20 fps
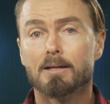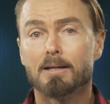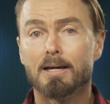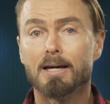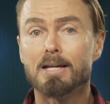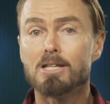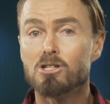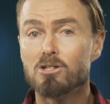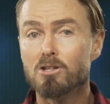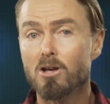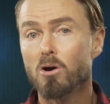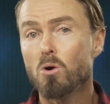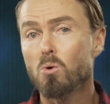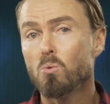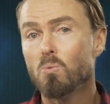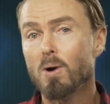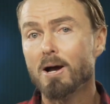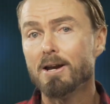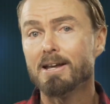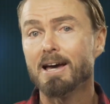It's no
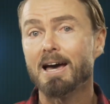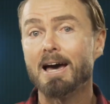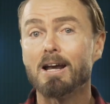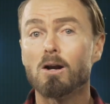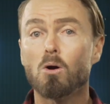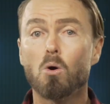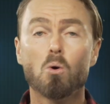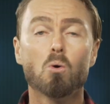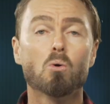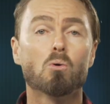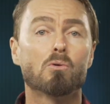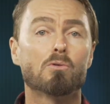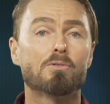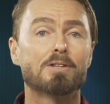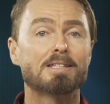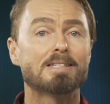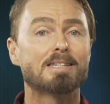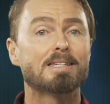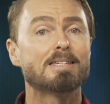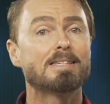wonder at all
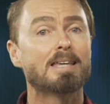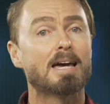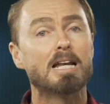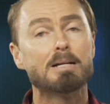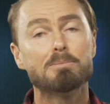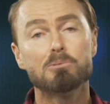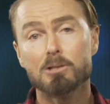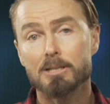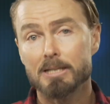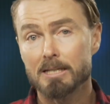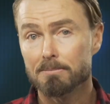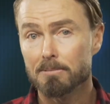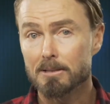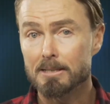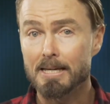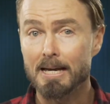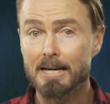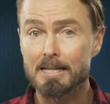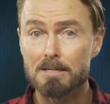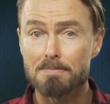that Sustainable Timber
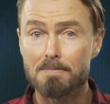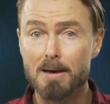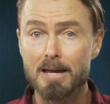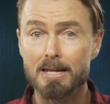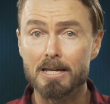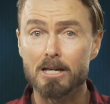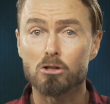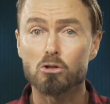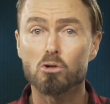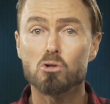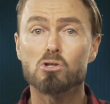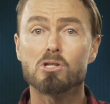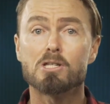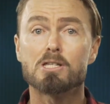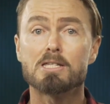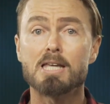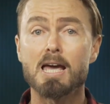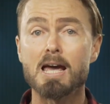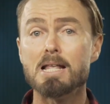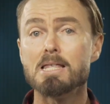Tasmania loses
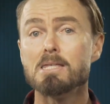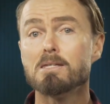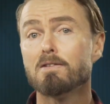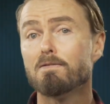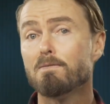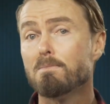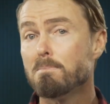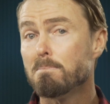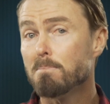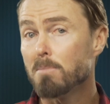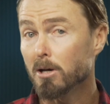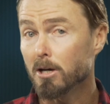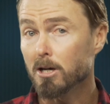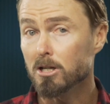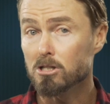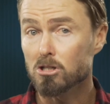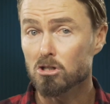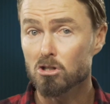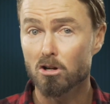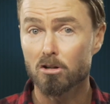tens of
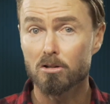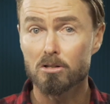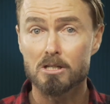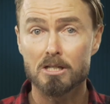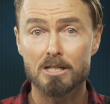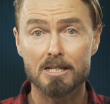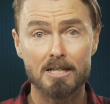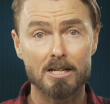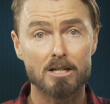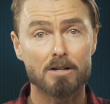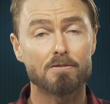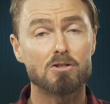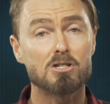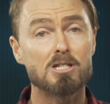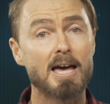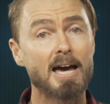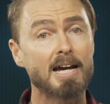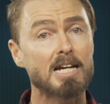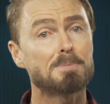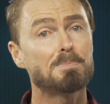millions of dollars a year of
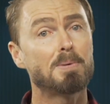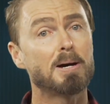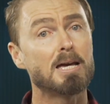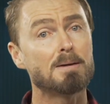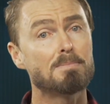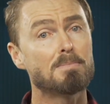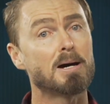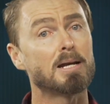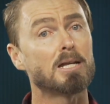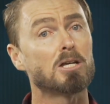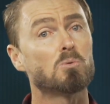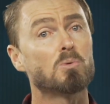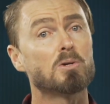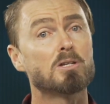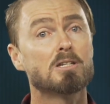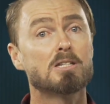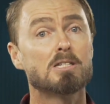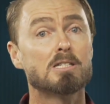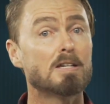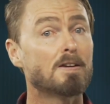taxpayer money when
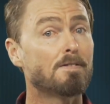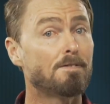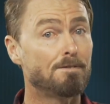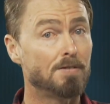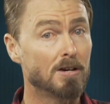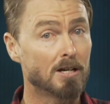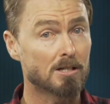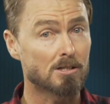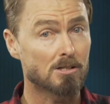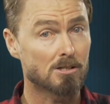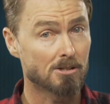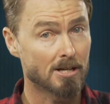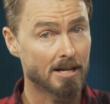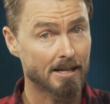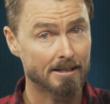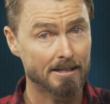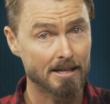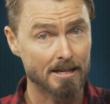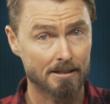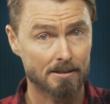you see figures
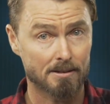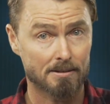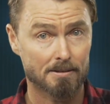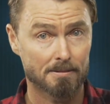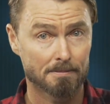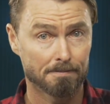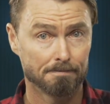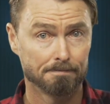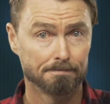like this.